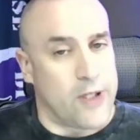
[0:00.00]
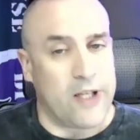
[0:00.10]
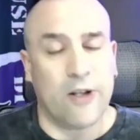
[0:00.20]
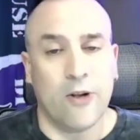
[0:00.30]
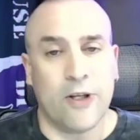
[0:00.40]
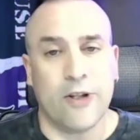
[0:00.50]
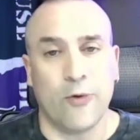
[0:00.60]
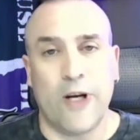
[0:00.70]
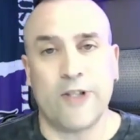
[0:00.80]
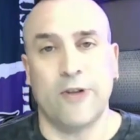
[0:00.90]
You need to look at the
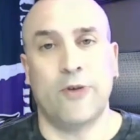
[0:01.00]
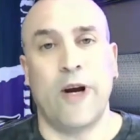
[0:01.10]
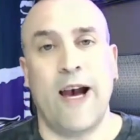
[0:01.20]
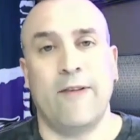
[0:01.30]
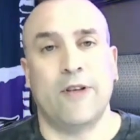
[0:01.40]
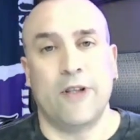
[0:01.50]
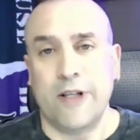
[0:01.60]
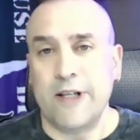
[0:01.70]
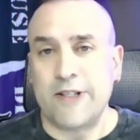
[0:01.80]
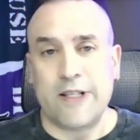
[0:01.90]
rest of the draft. You
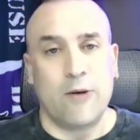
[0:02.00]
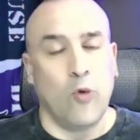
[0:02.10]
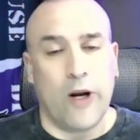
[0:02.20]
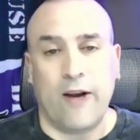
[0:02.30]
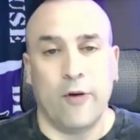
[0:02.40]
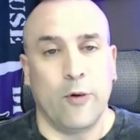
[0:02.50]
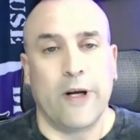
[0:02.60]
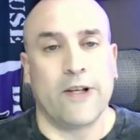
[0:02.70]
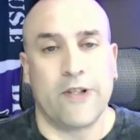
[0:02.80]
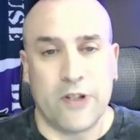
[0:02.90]
need to see what
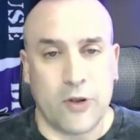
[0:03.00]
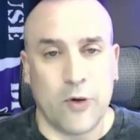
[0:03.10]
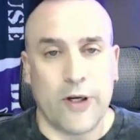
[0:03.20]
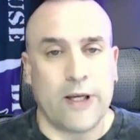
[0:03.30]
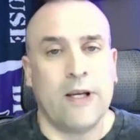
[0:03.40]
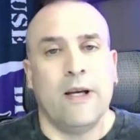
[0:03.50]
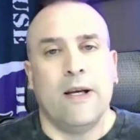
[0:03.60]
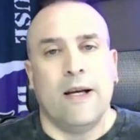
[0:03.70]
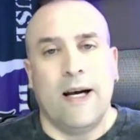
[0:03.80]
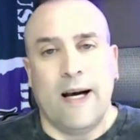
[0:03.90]
everyone else is doing
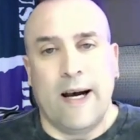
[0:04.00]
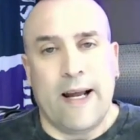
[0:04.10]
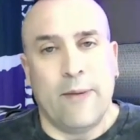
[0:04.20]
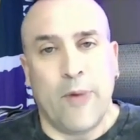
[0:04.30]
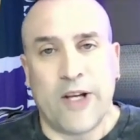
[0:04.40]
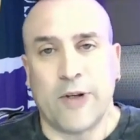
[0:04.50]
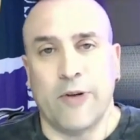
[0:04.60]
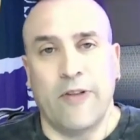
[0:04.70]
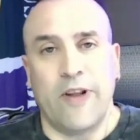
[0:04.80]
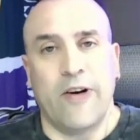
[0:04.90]
and make sure
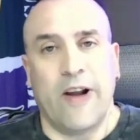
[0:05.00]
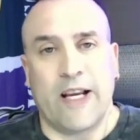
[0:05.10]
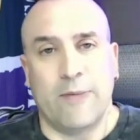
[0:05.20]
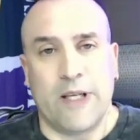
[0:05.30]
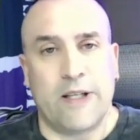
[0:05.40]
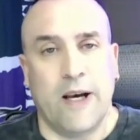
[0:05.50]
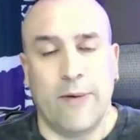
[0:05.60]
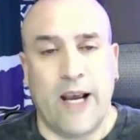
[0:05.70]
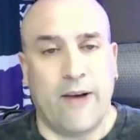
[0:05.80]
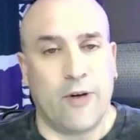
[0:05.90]
that they're not going to be
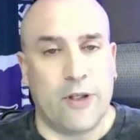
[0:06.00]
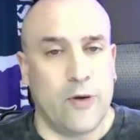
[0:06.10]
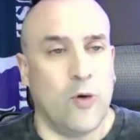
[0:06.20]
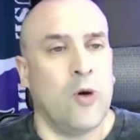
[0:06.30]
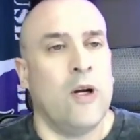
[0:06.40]
coming after you.